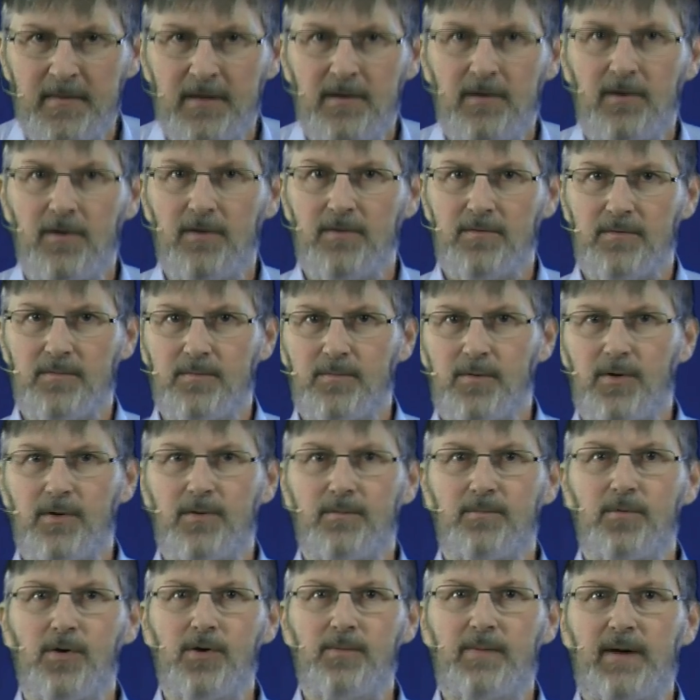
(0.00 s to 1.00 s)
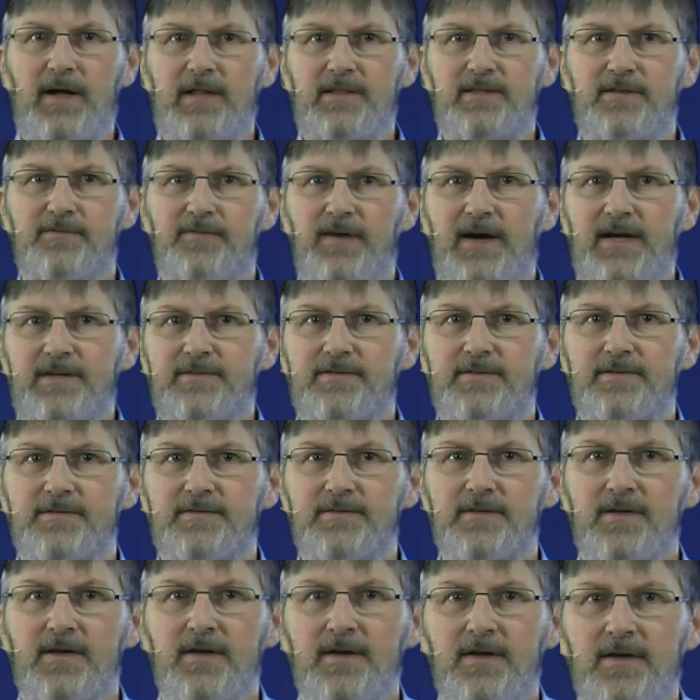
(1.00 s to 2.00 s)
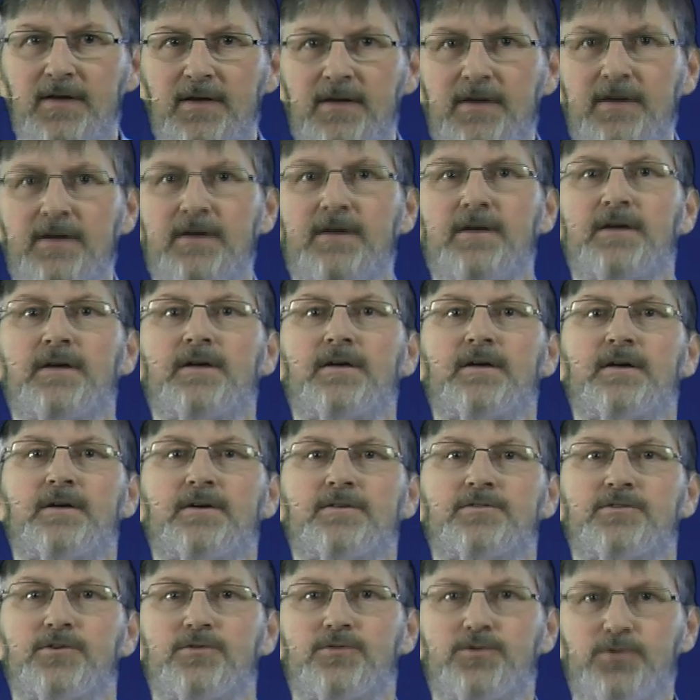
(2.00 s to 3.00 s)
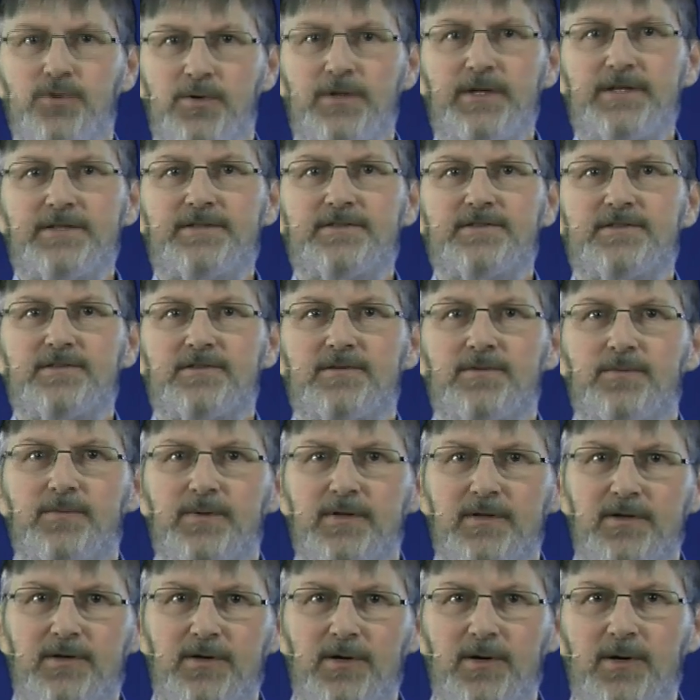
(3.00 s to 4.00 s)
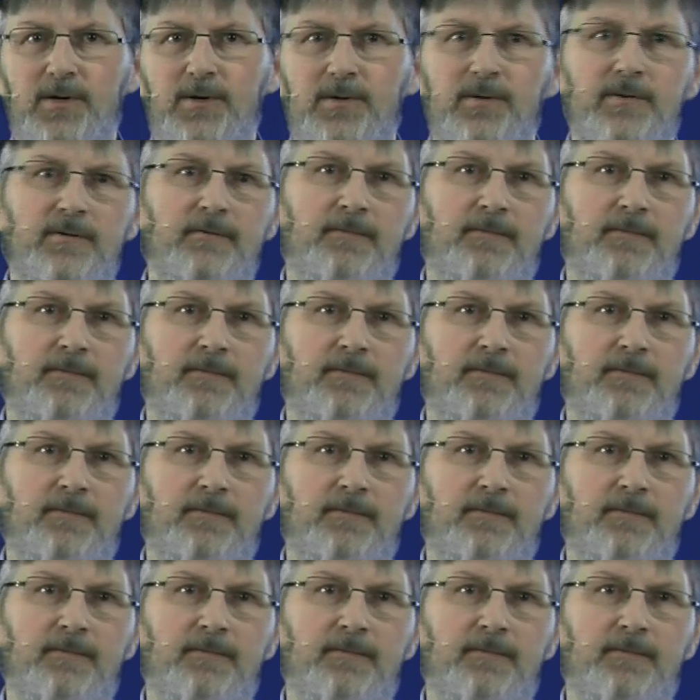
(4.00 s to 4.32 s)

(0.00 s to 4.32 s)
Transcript: on mobile devices. So tourists will go